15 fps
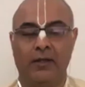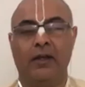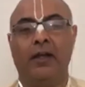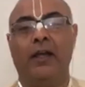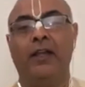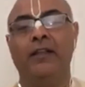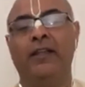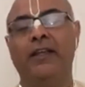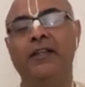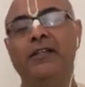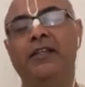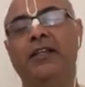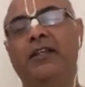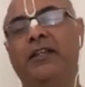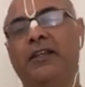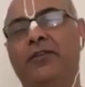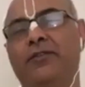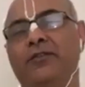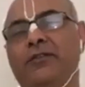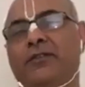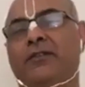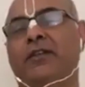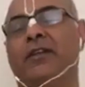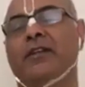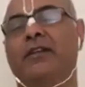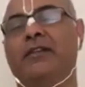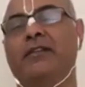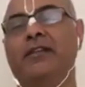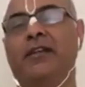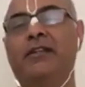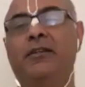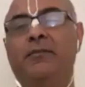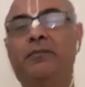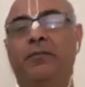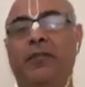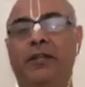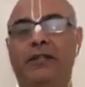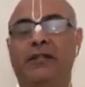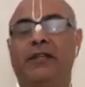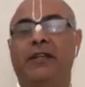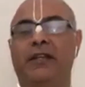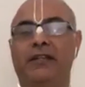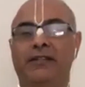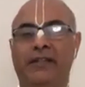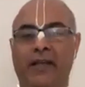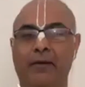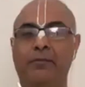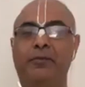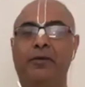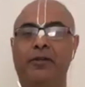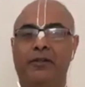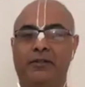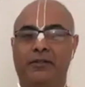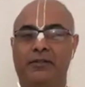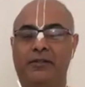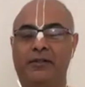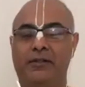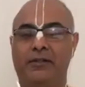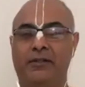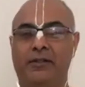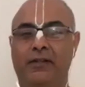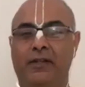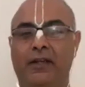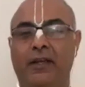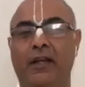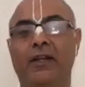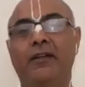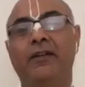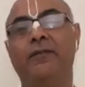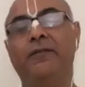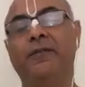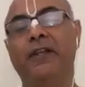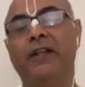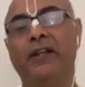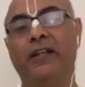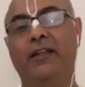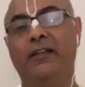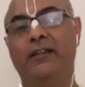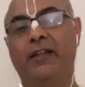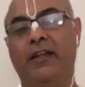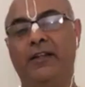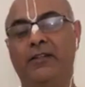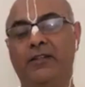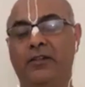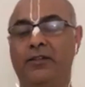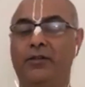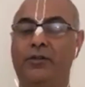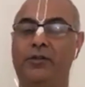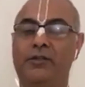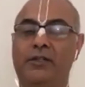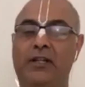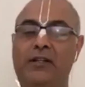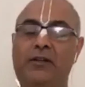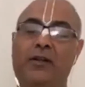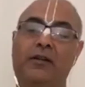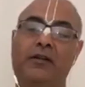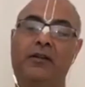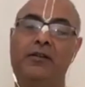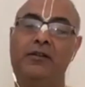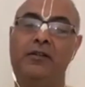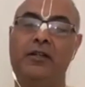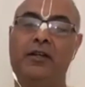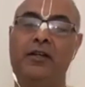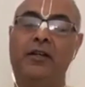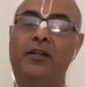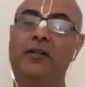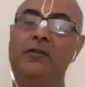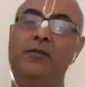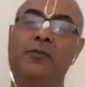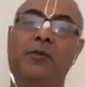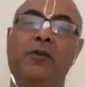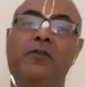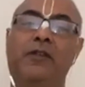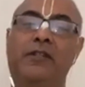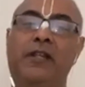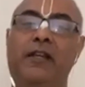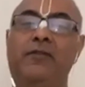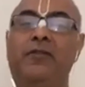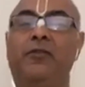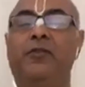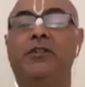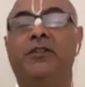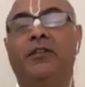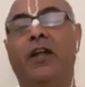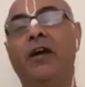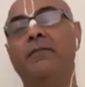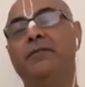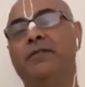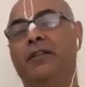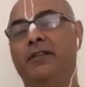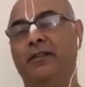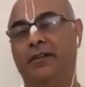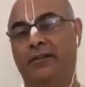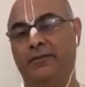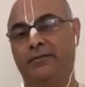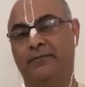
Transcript: And then she gives such amazing examples and revealing that she knows that Lord Krishna, in her previous life, he was Ramchandra.